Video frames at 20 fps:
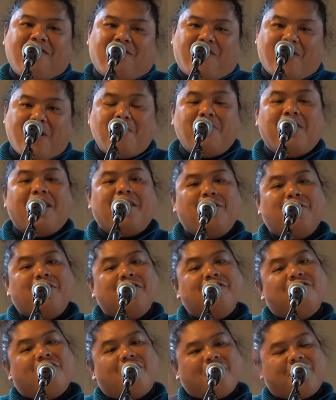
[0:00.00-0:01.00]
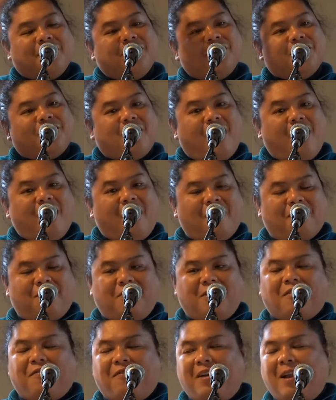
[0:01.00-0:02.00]
from the universe of
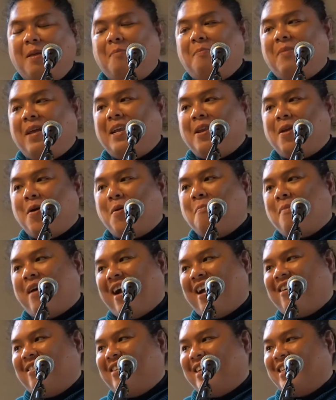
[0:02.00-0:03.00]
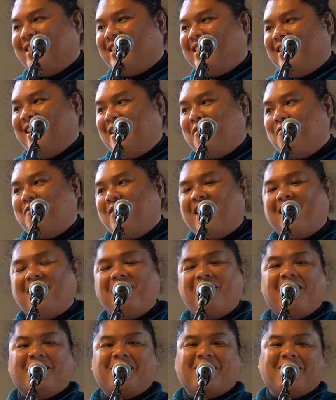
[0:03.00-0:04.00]
the Filipino migrants living
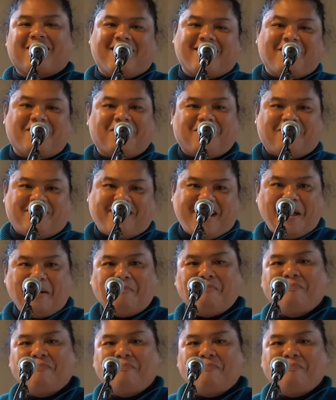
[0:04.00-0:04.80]
in this country.